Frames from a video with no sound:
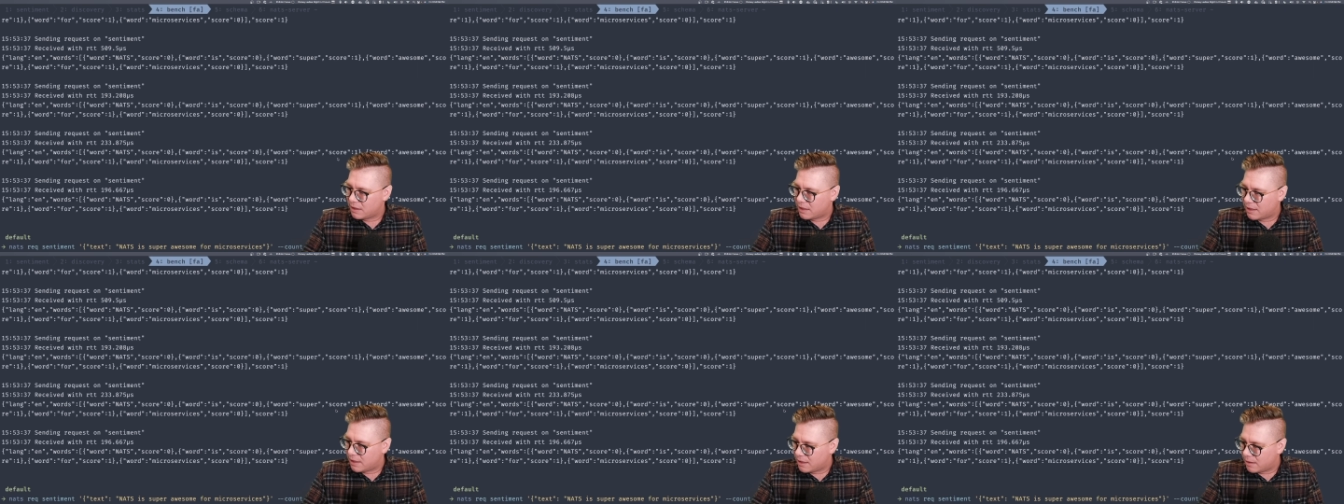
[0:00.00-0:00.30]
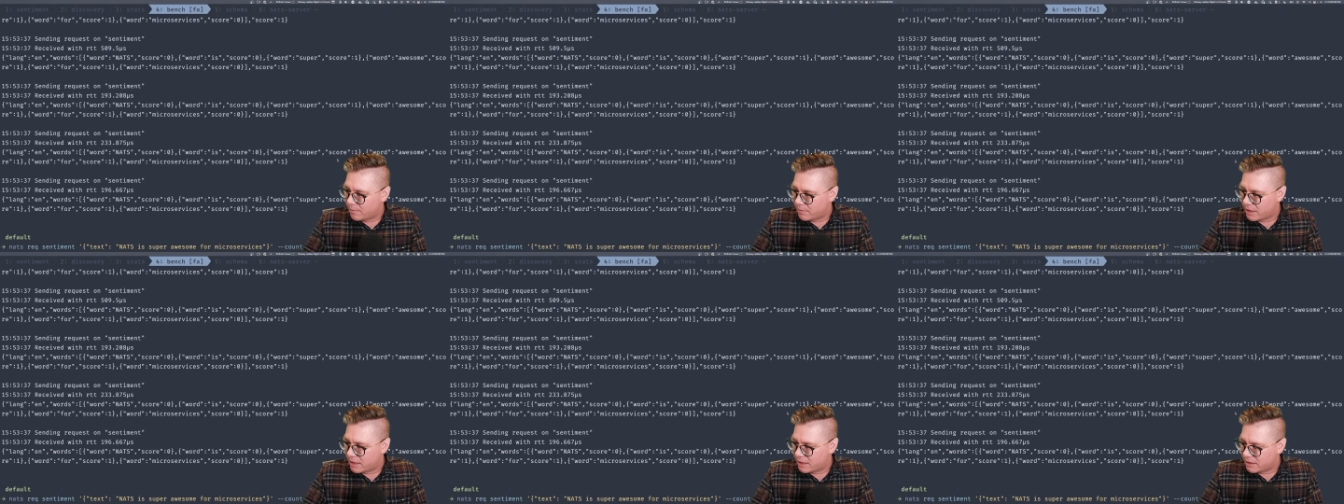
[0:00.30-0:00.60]

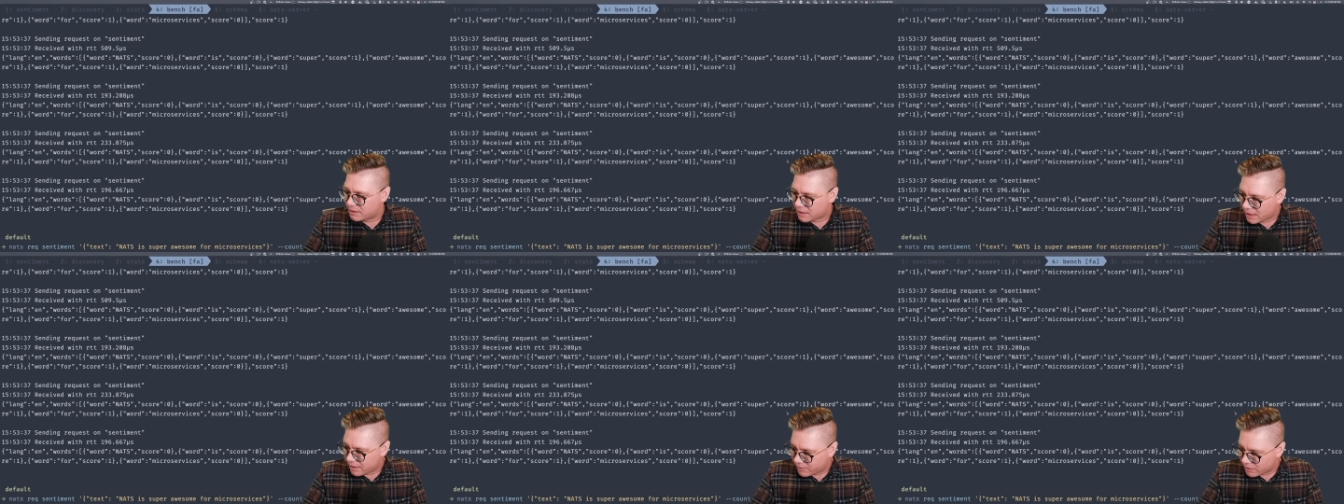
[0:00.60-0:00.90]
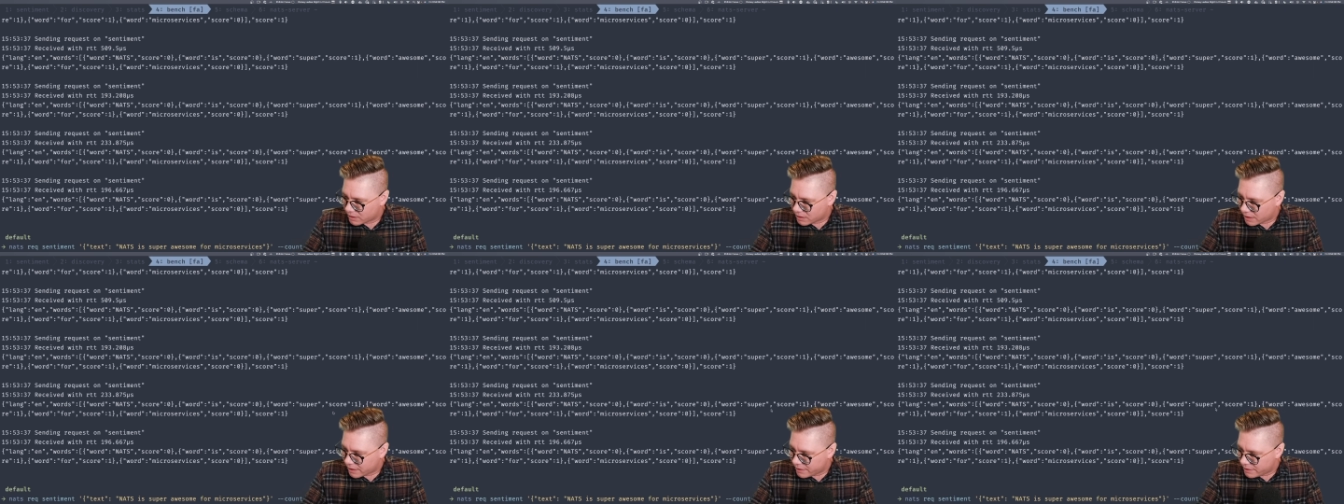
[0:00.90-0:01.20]
And it's kind of
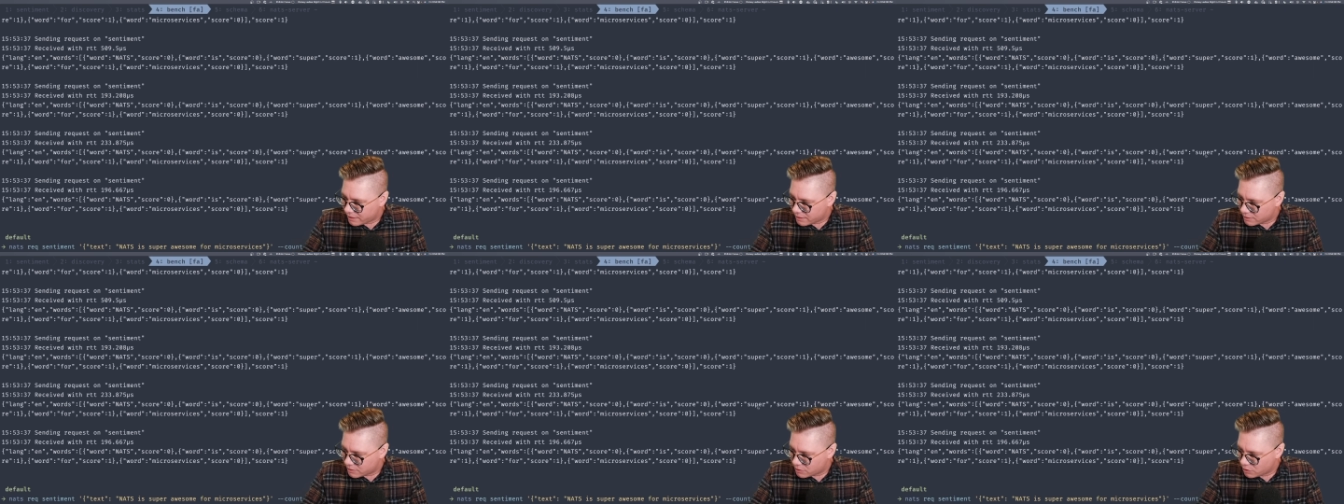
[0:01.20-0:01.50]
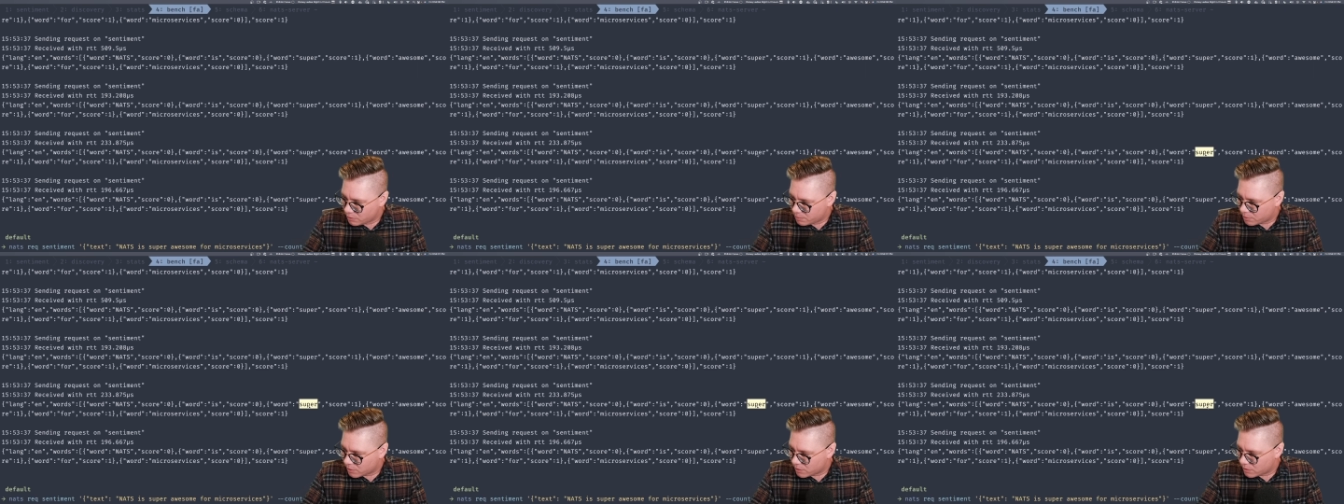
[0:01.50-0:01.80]
aligning.
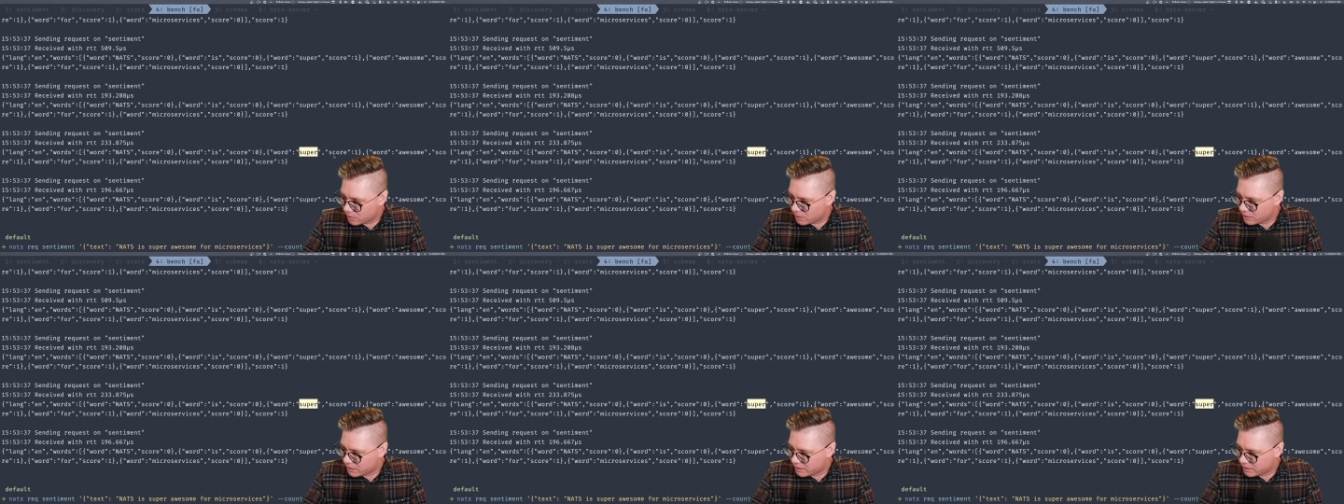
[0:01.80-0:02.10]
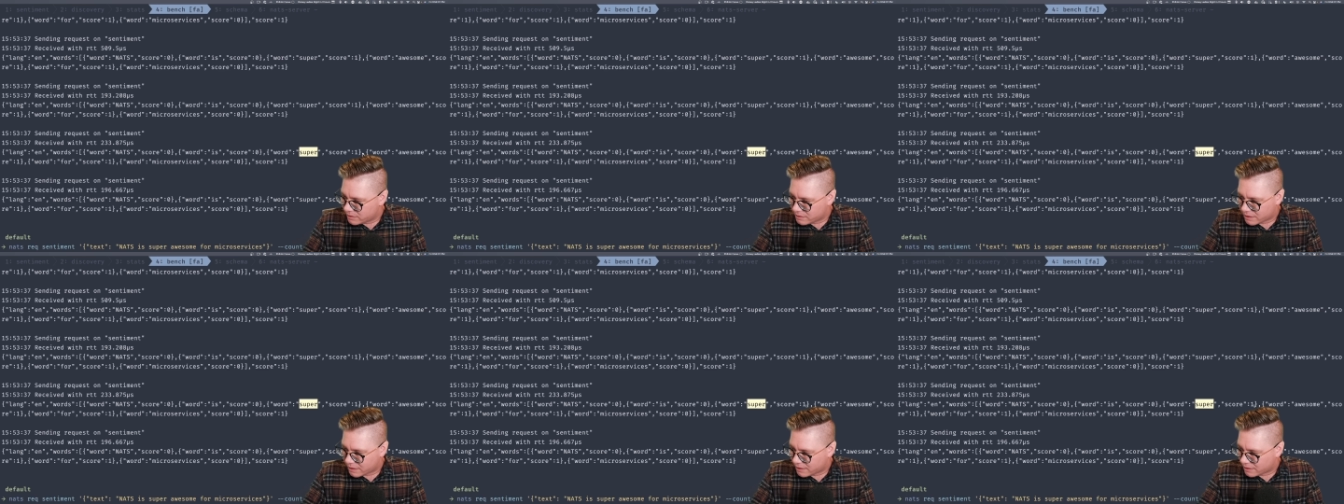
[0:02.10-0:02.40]
Super
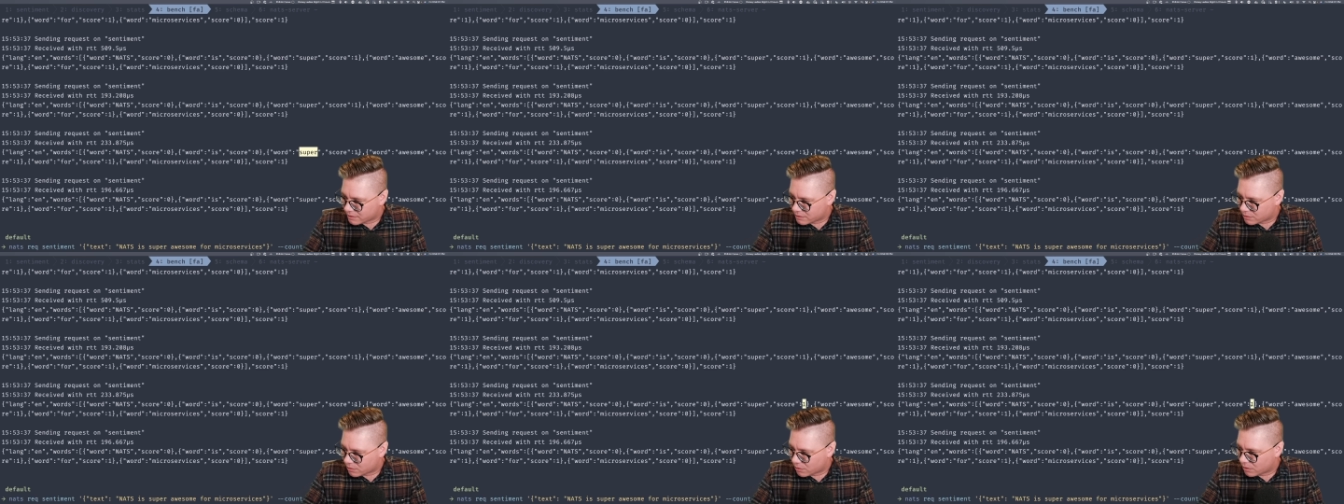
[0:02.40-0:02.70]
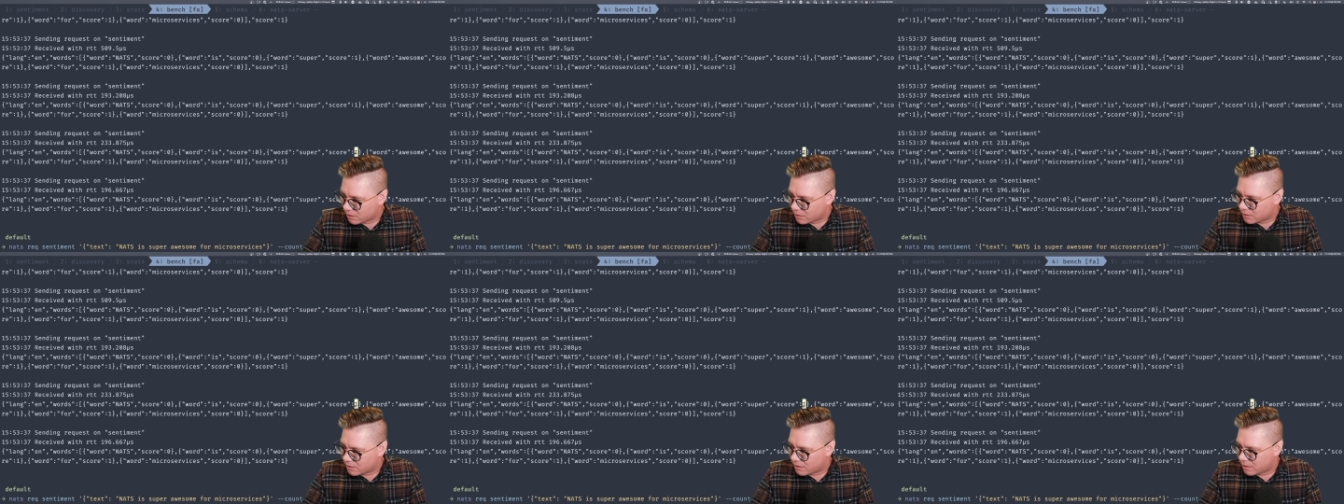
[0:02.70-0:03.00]
is getting a
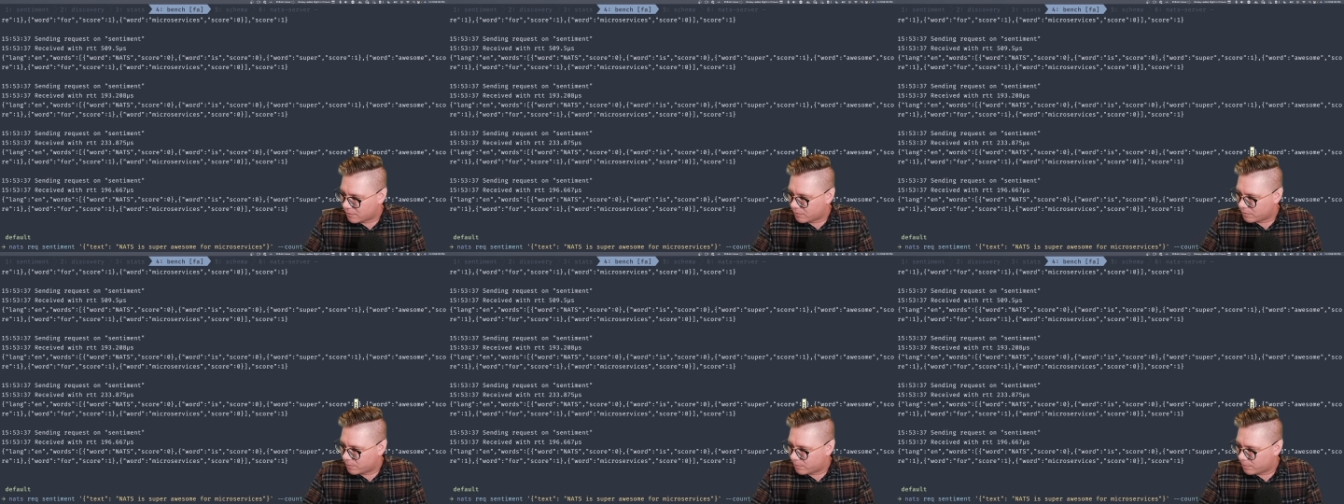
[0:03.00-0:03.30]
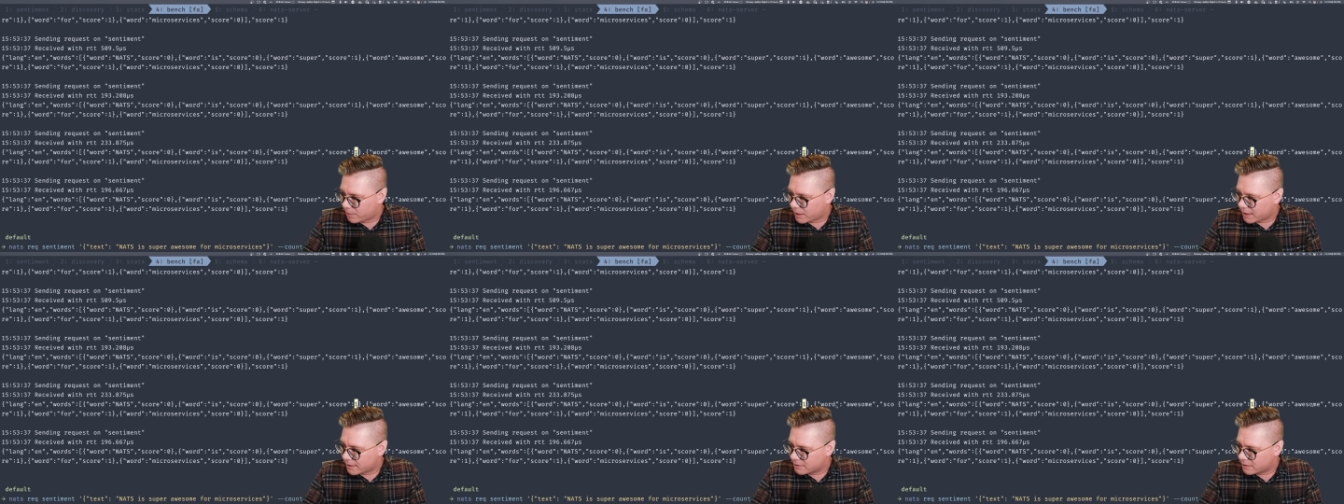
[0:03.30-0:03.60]
score of
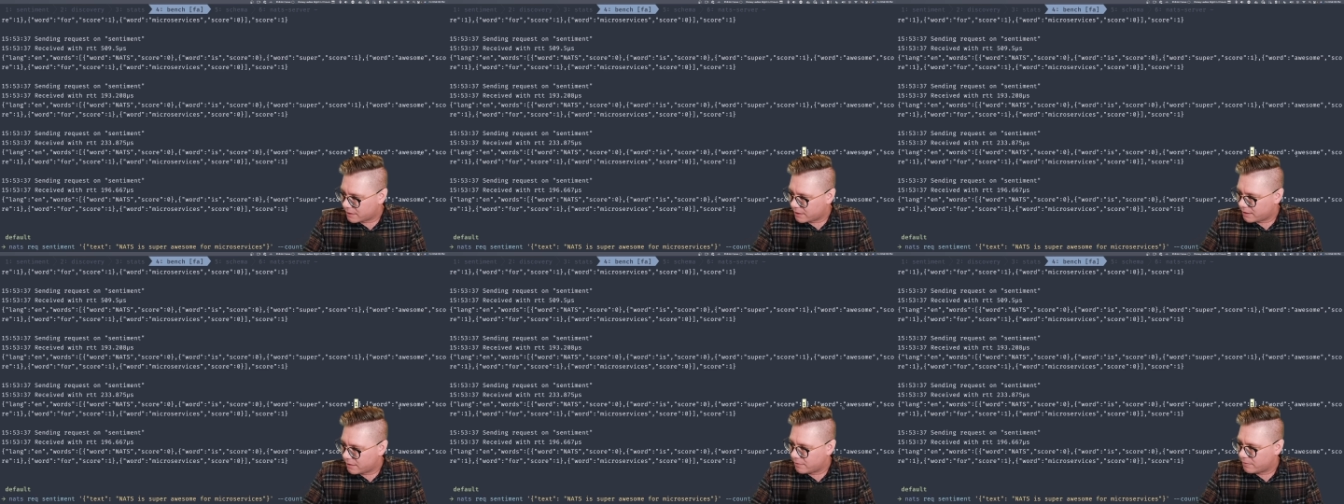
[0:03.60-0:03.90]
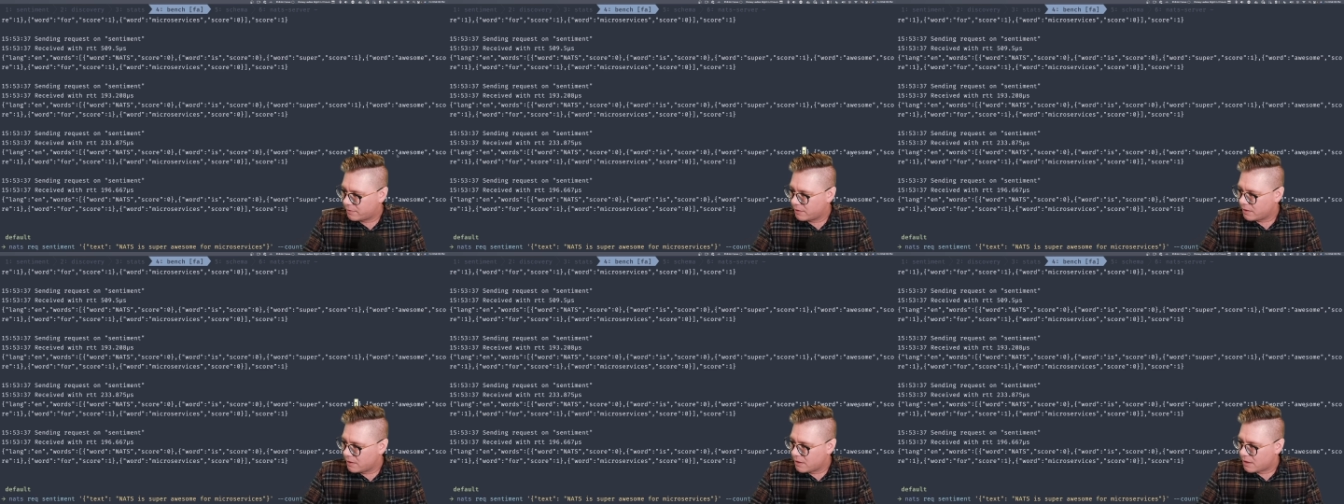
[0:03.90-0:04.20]

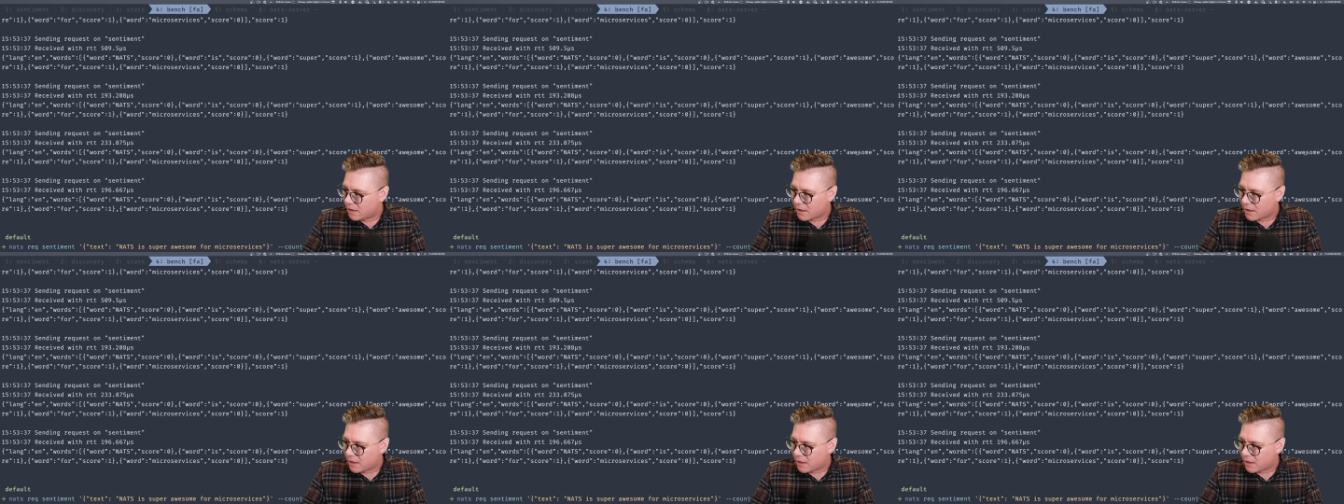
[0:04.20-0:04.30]
positive.